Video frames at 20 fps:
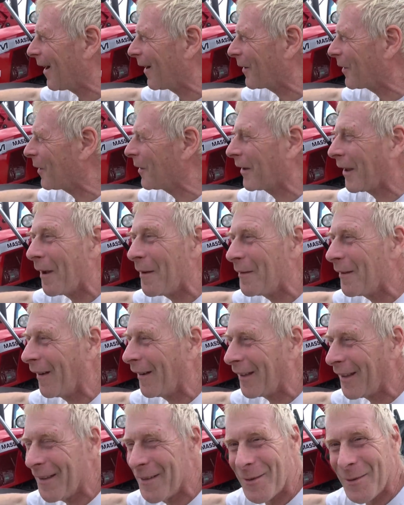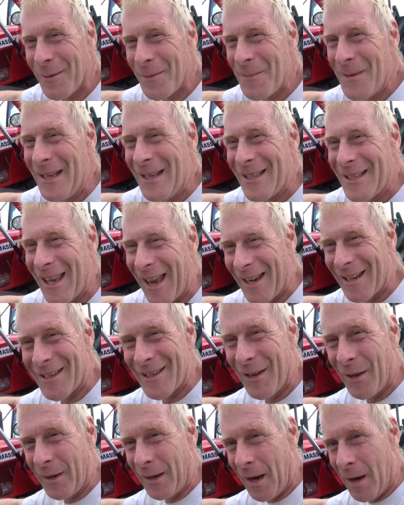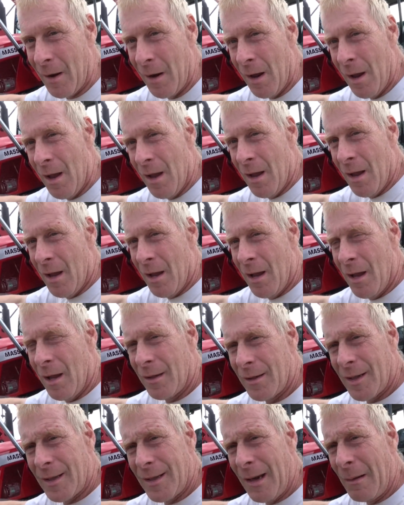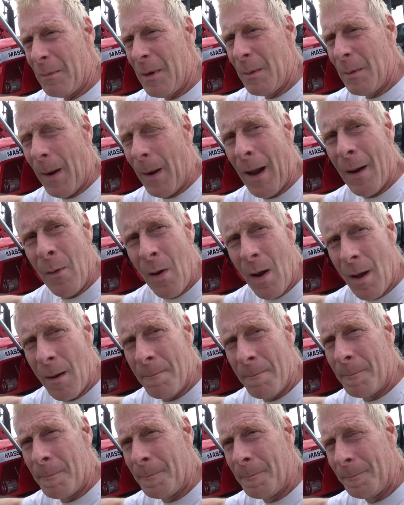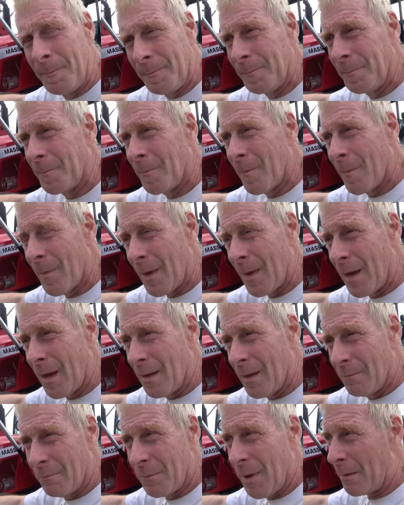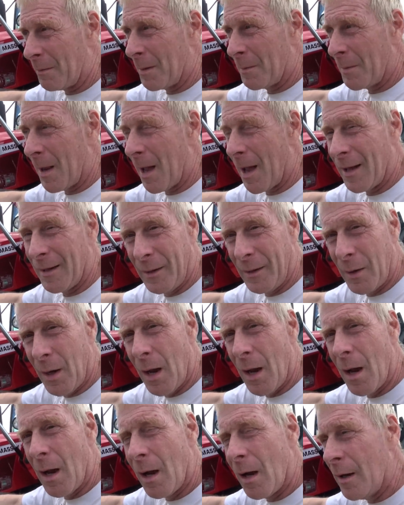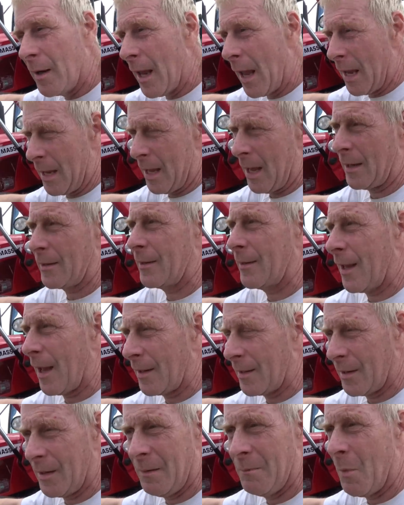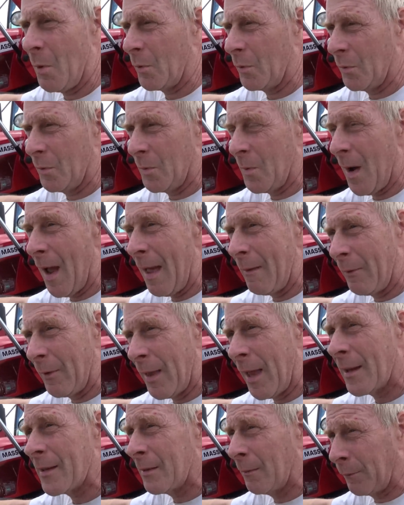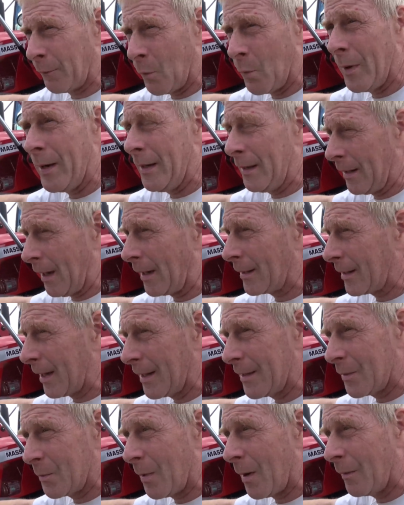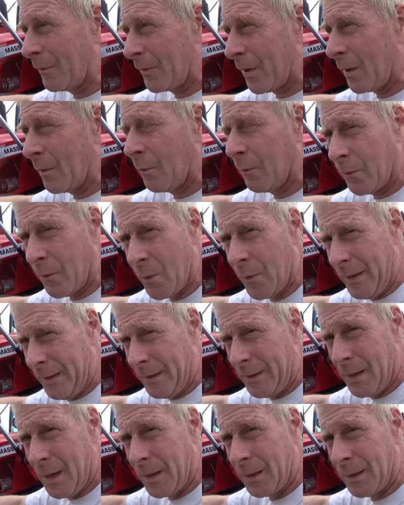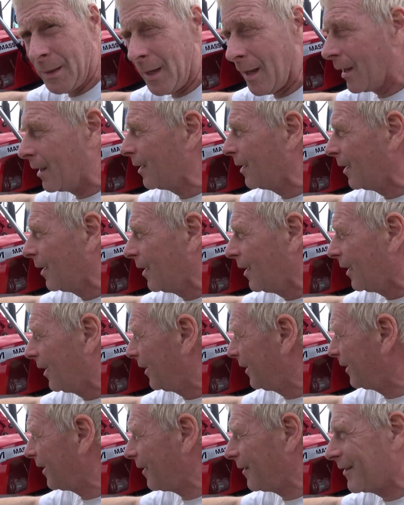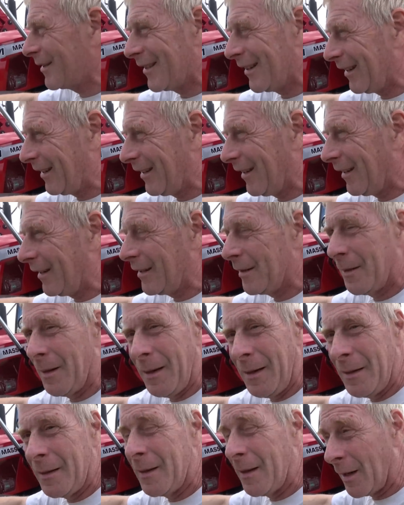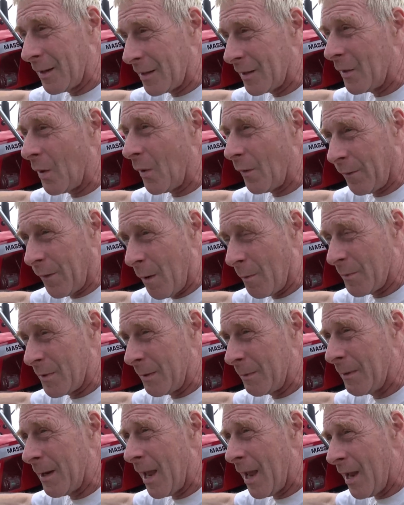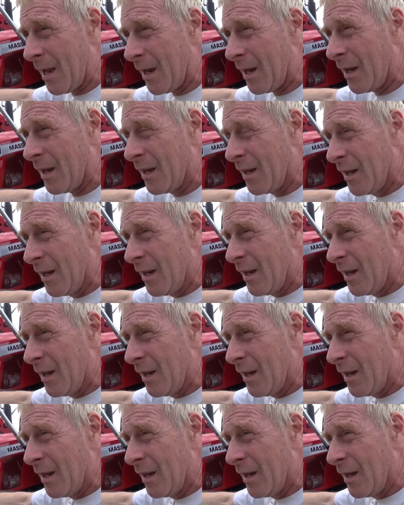I go to him these days and I go, so tell me about blah blah blah, and you go, oh yeah, that's a model, whatever. That's a 14. That takes 12 ton or 14 ton. And that, he knows. He does a lot of farm simulator.